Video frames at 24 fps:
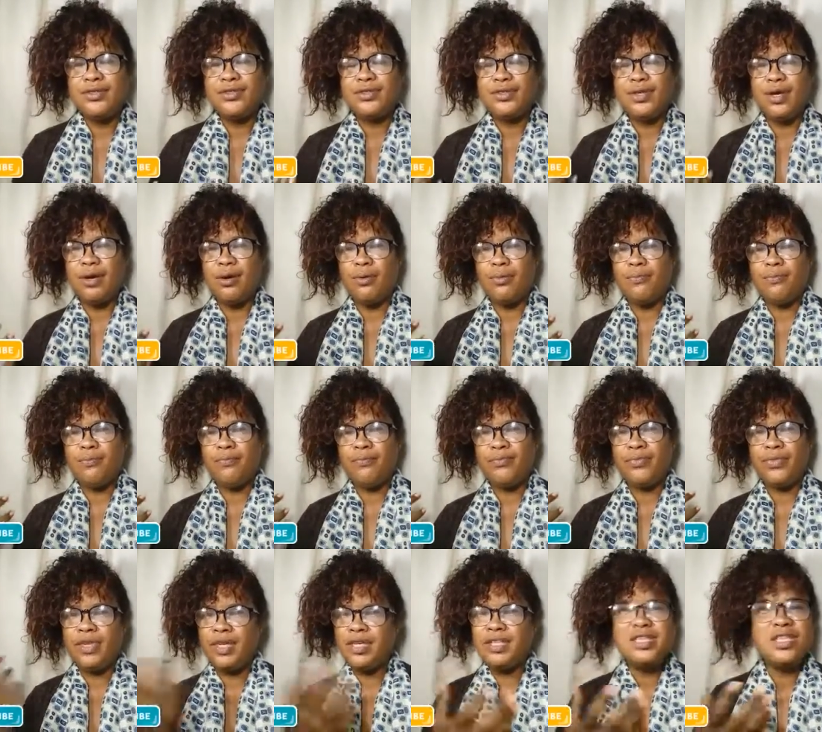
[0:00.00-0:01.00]
so
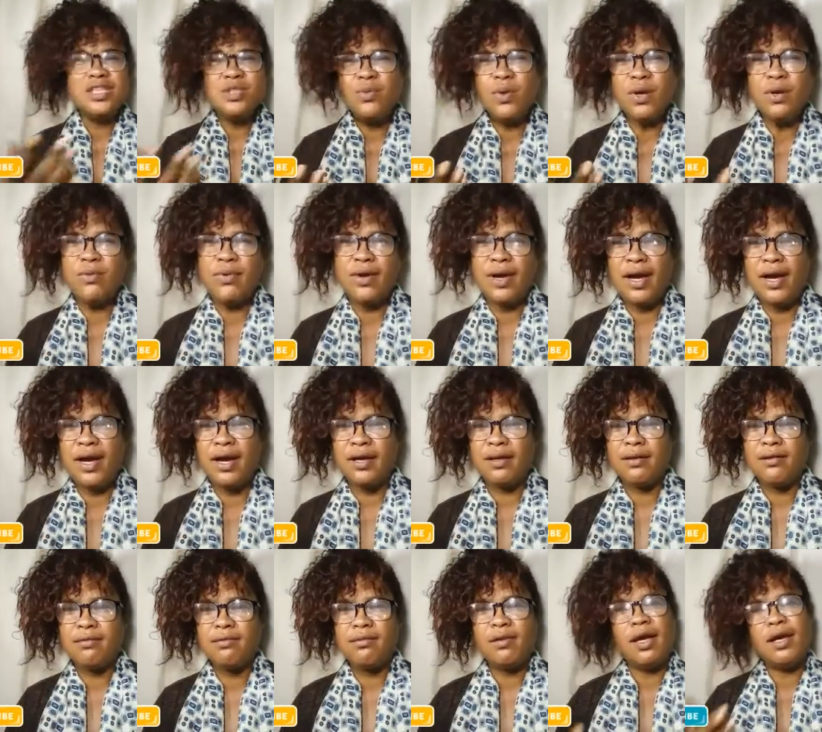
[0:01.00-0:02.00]
this is where we're at
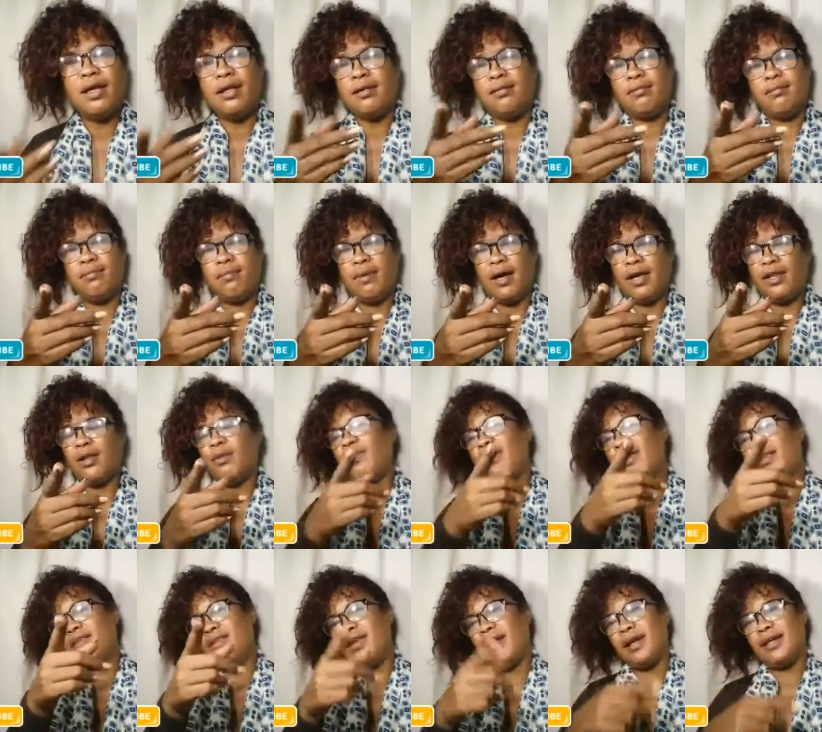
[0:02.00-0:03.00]
and by the
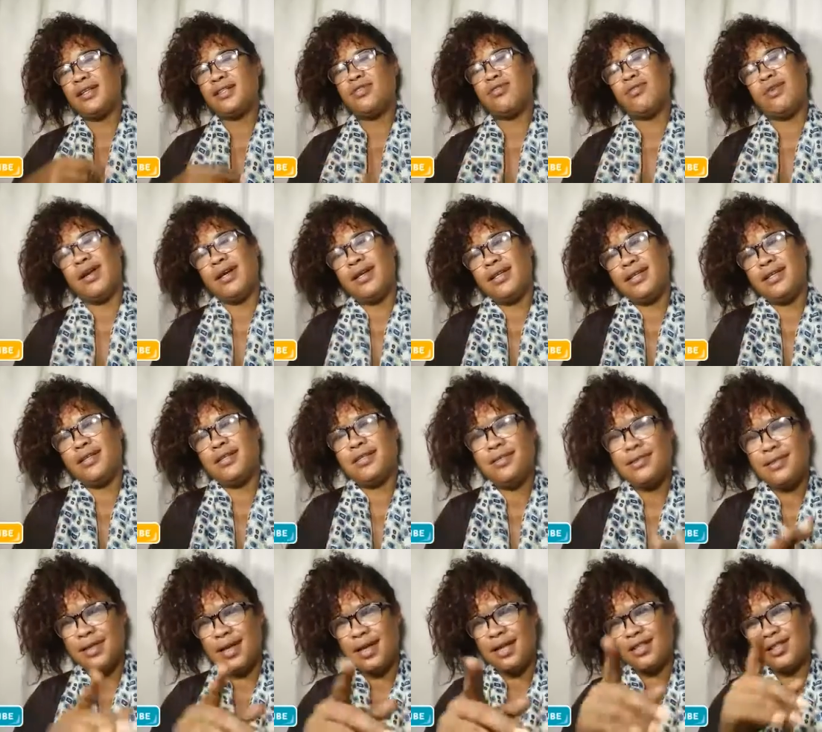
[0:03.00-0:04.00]
way thanks grace
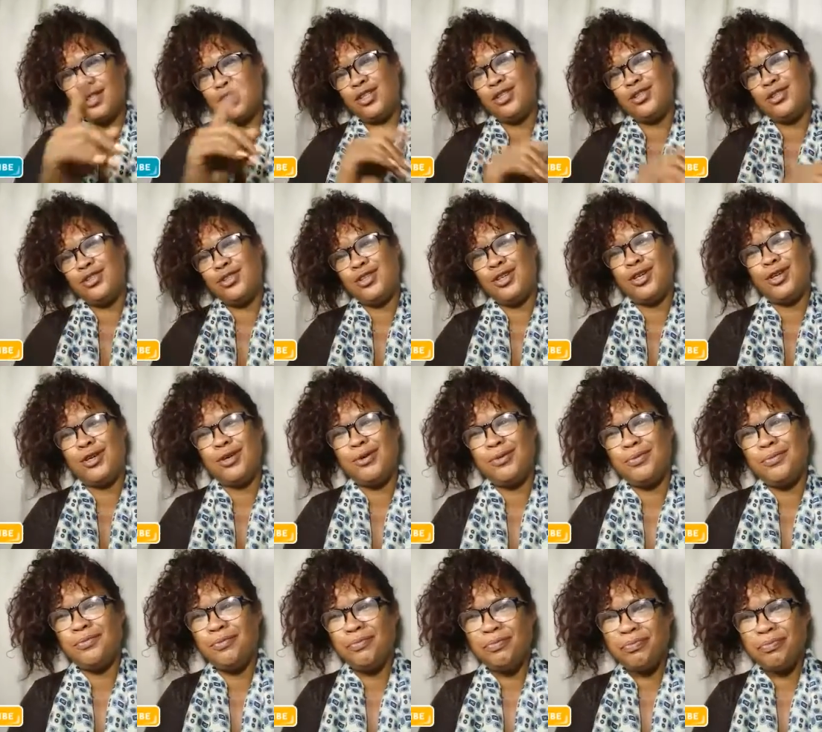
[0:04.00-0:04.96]
that's due to you